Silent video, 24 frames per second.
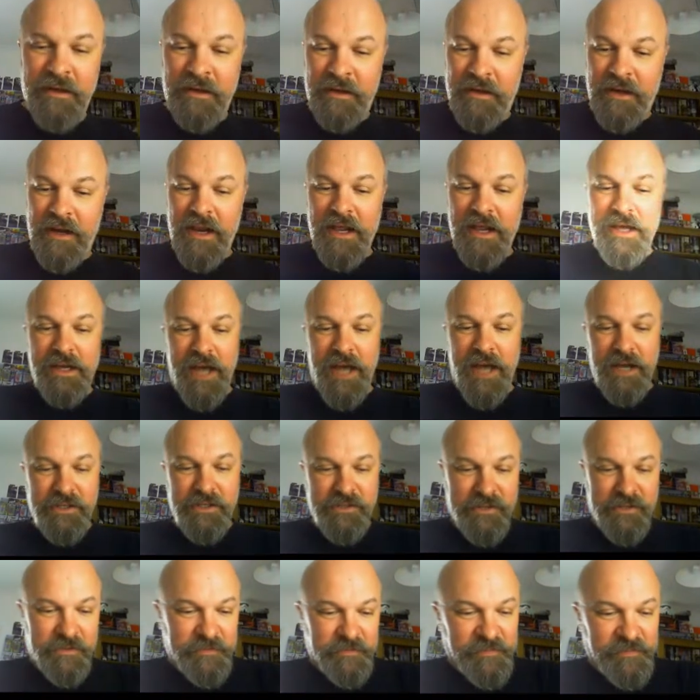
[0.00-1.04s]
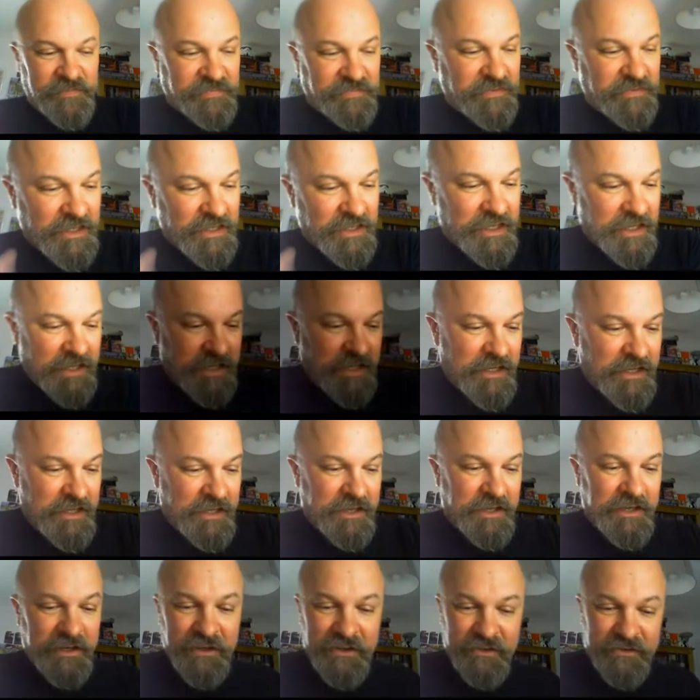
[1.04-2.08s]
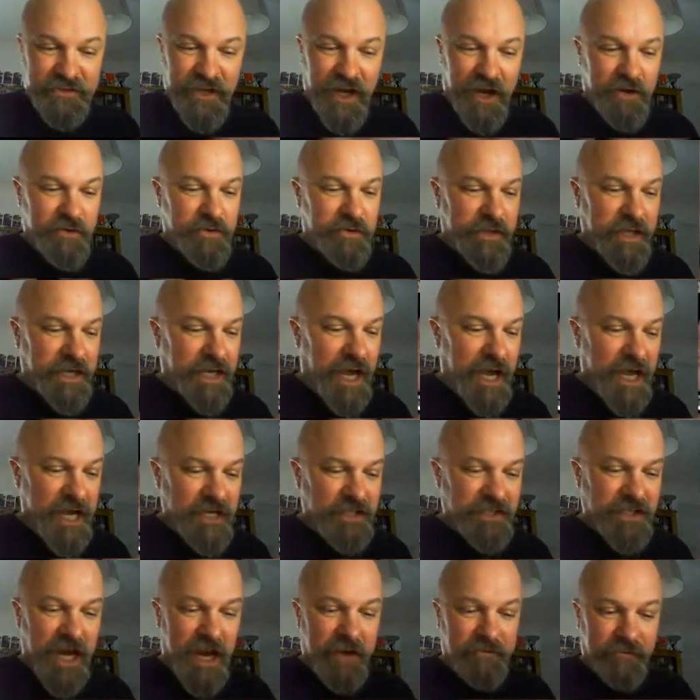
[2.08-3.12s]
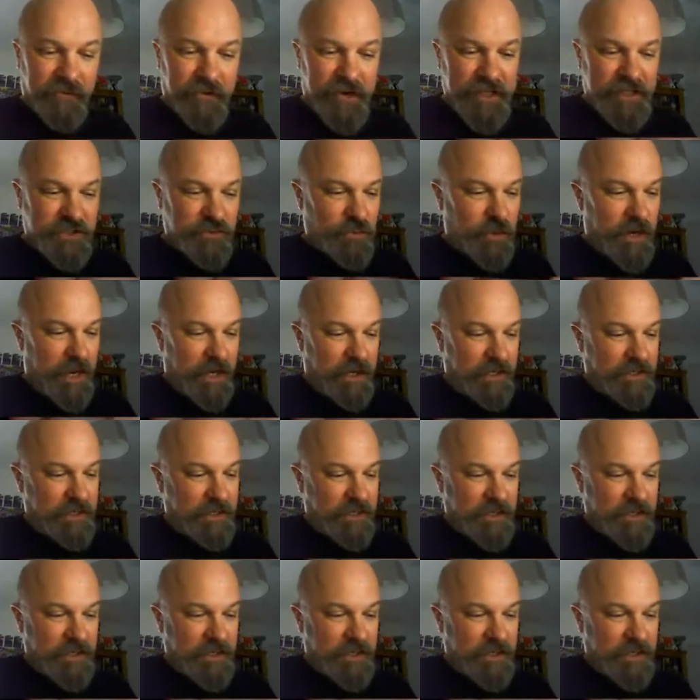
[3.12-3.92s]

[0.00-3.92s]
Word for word: In any case, so they get each get a free swing.